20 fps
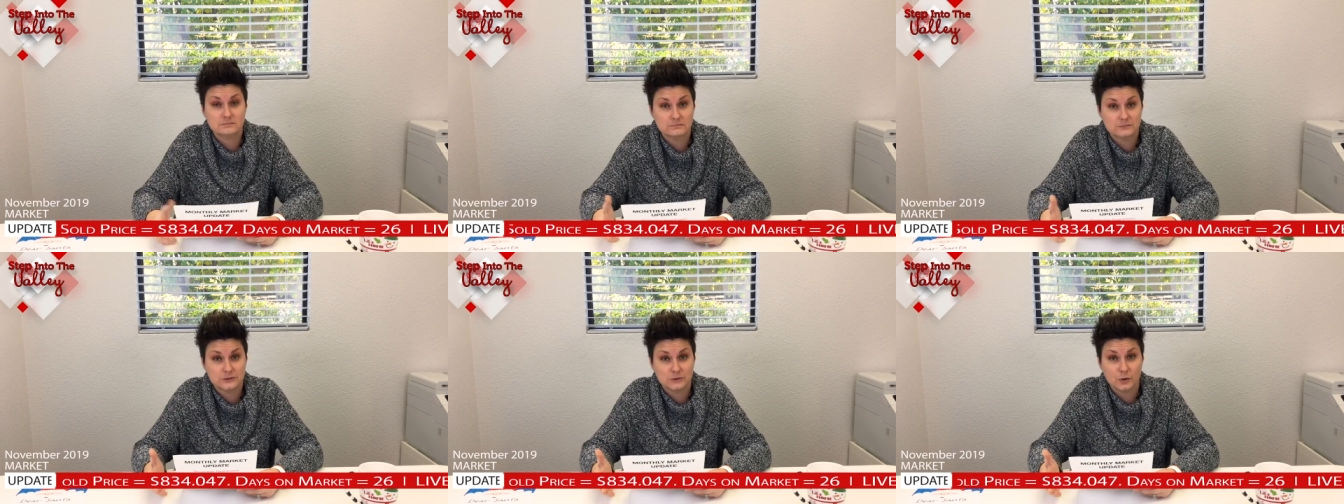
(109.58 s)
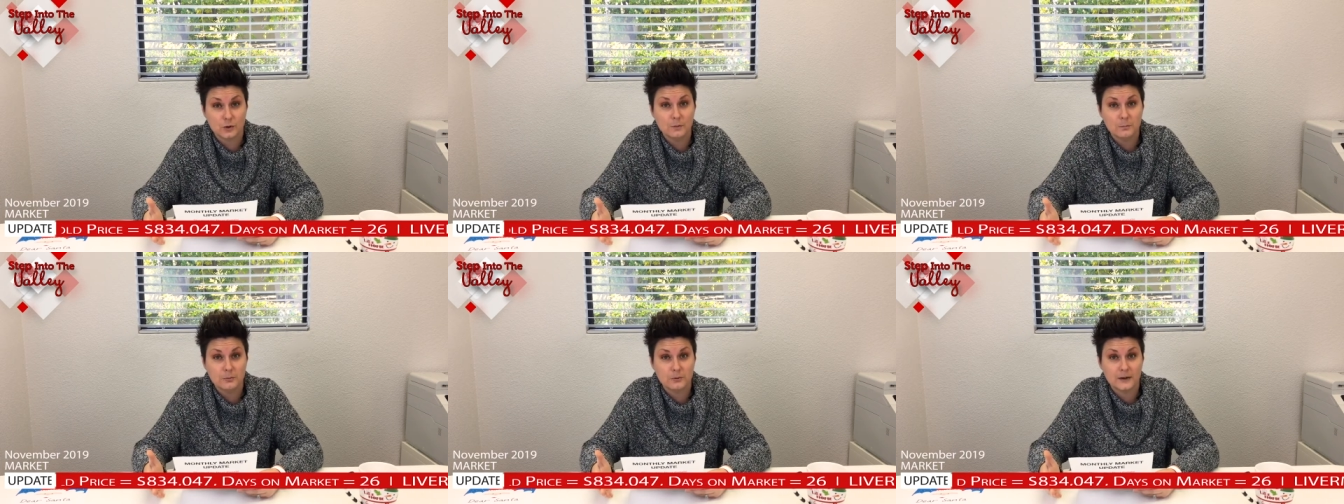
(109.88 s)

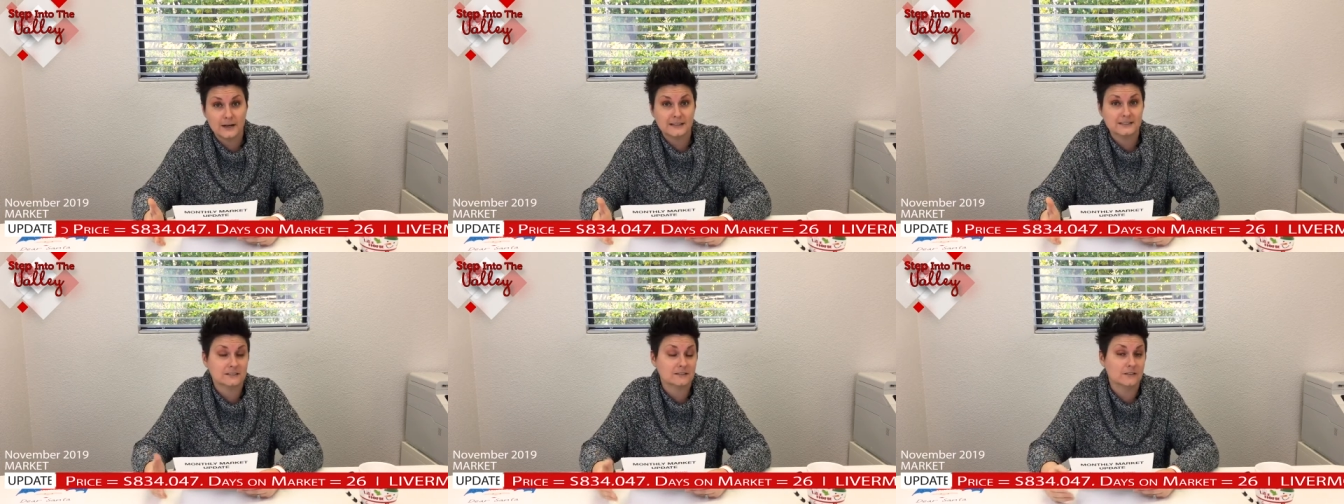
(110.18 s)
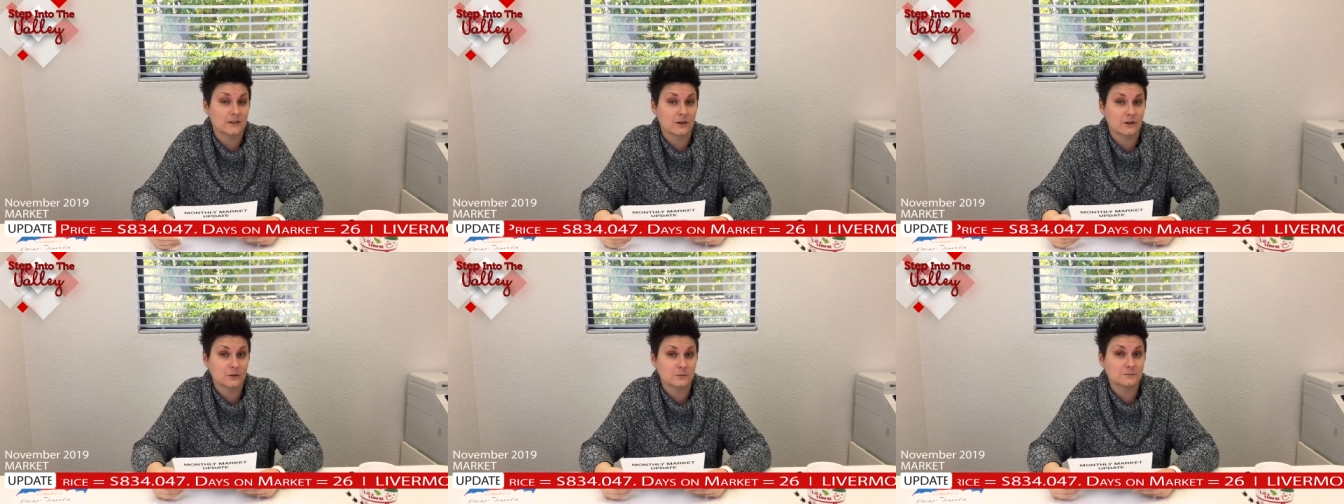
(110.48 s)
sold price of
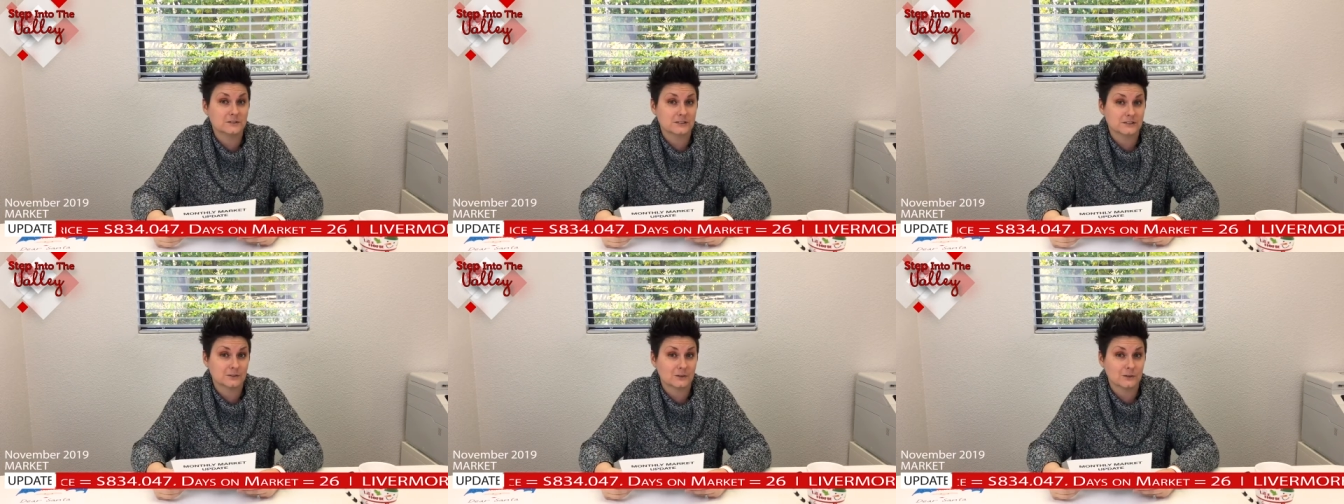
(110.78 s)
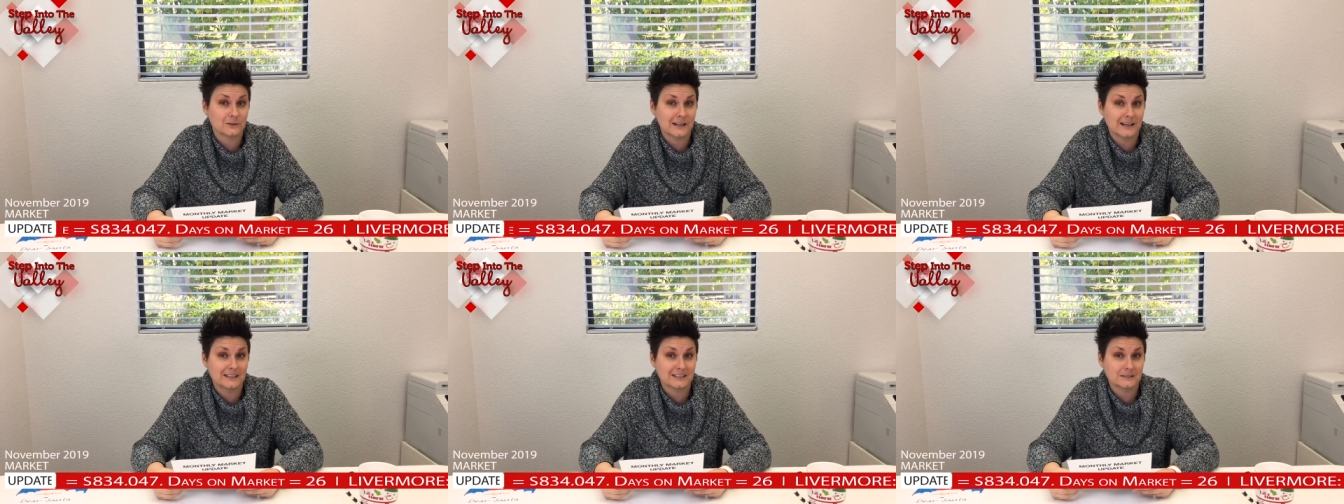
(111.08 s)
the homes that
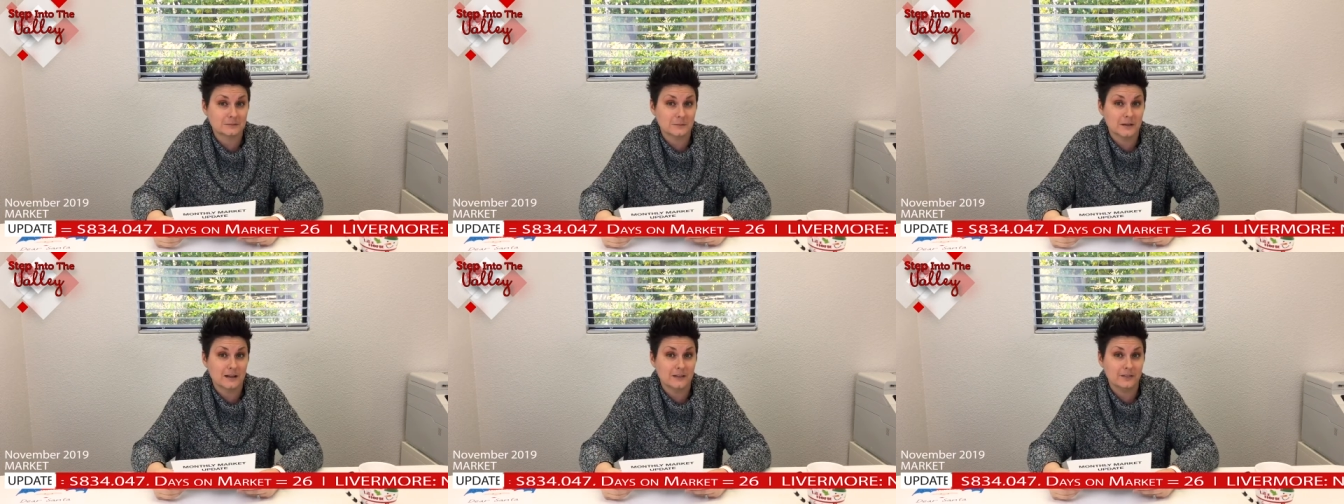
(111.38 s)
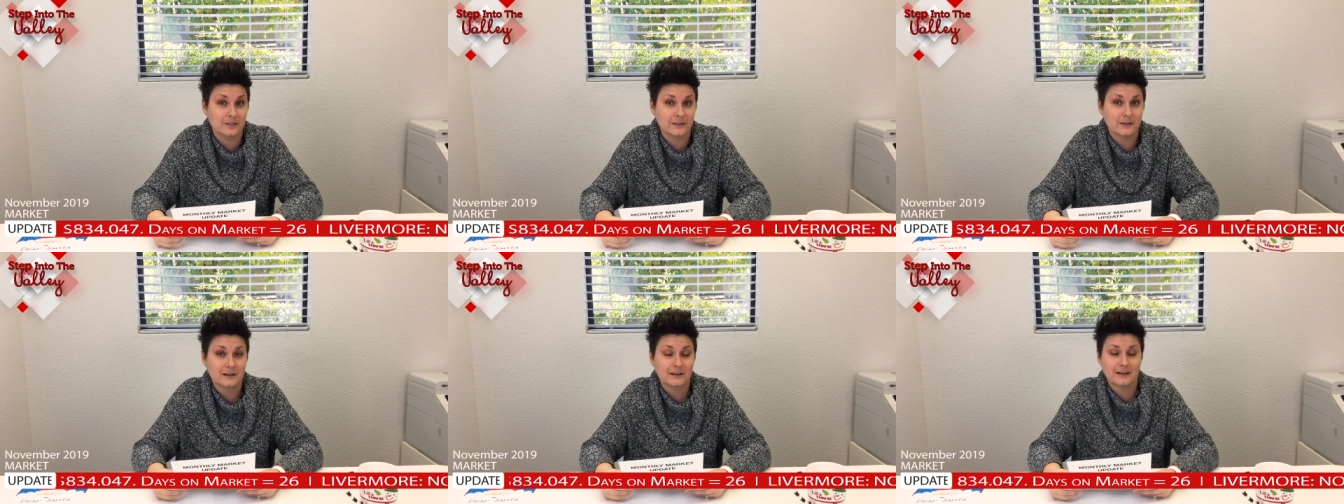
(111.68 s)
sold last
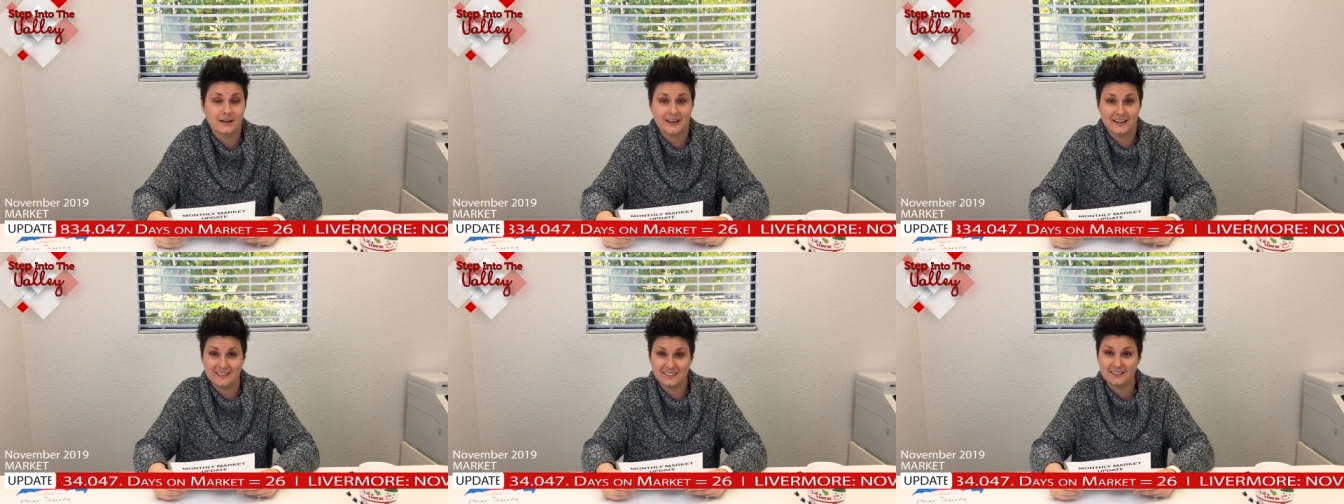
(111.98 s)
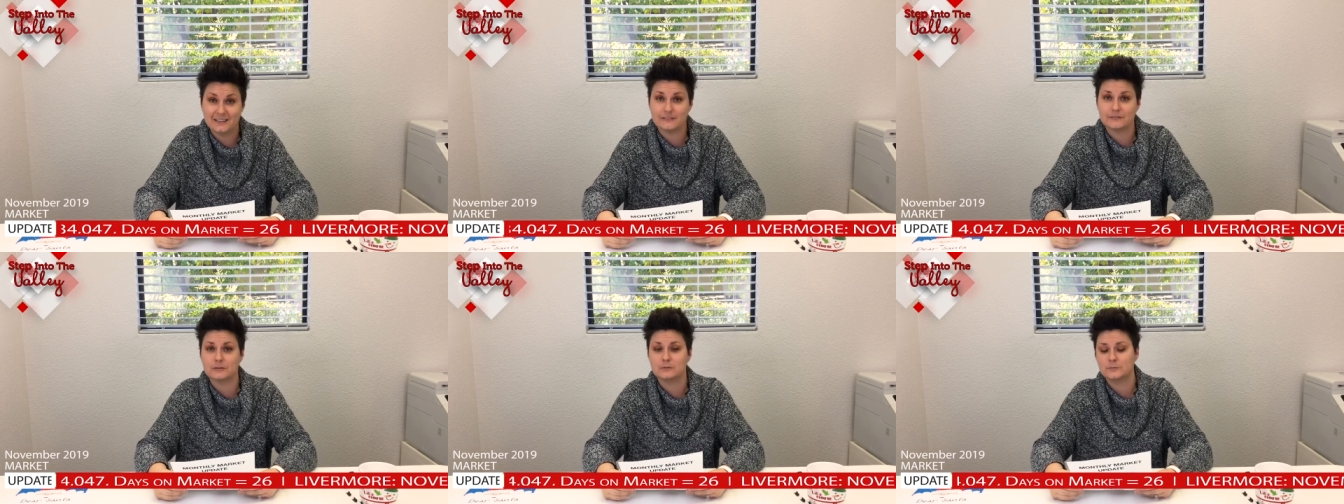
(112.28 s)
month
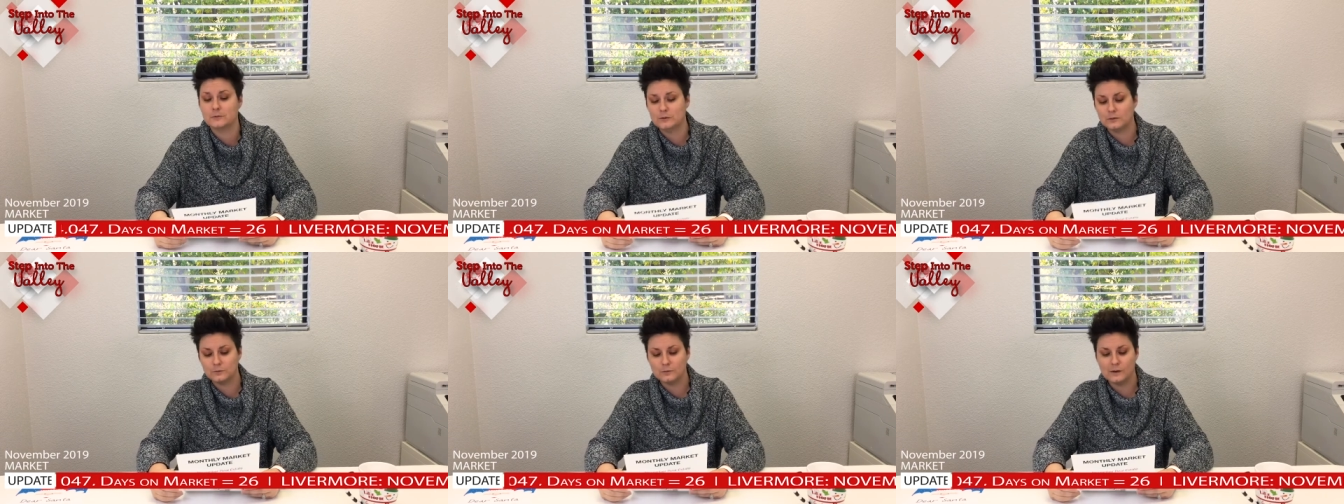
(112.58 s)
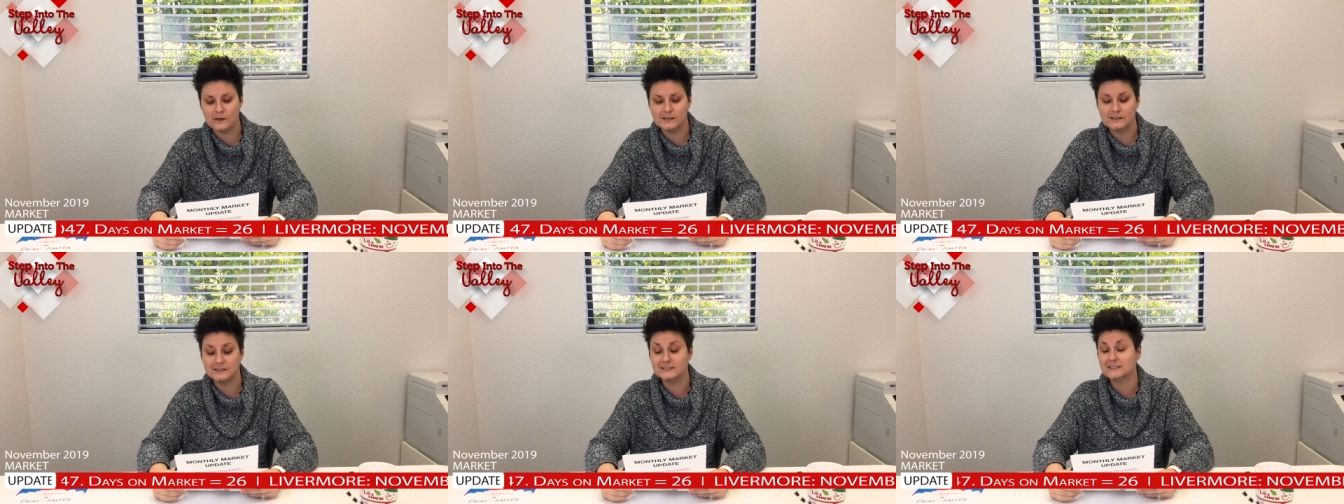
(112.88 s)
in Livermore
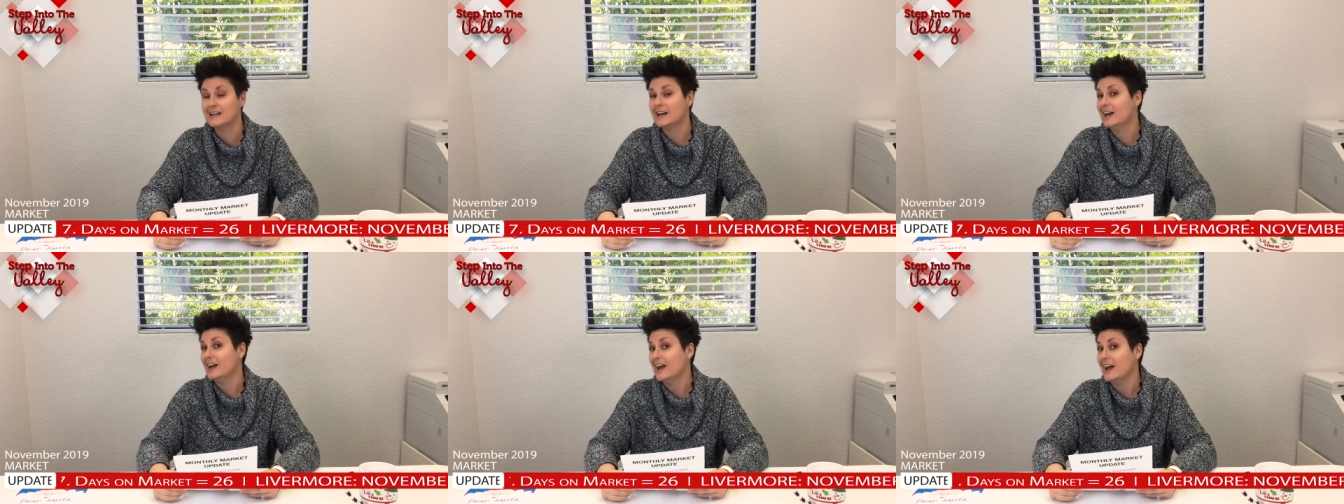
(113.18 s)
was